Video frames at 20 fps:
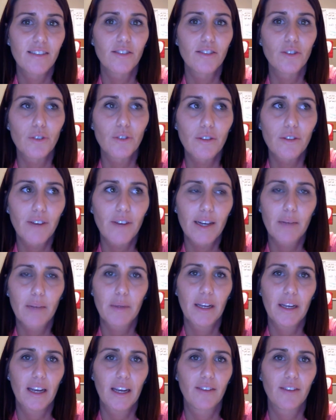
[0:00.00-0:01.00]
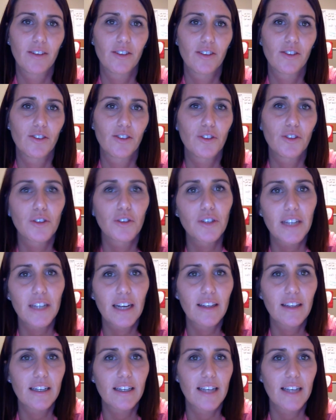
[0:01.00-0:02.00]
Do the vital behaviors, do your
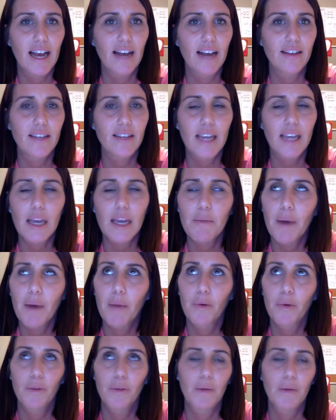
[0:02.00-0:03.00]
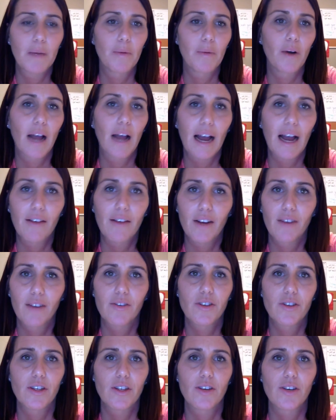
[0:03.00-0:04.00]
daily tasks, keep up with people, have
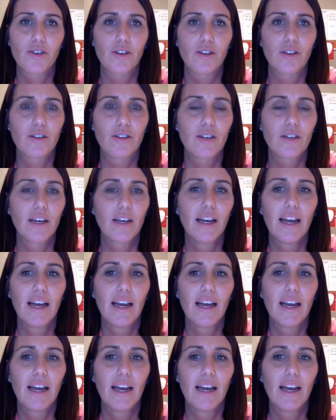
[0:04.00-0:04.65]
conversations,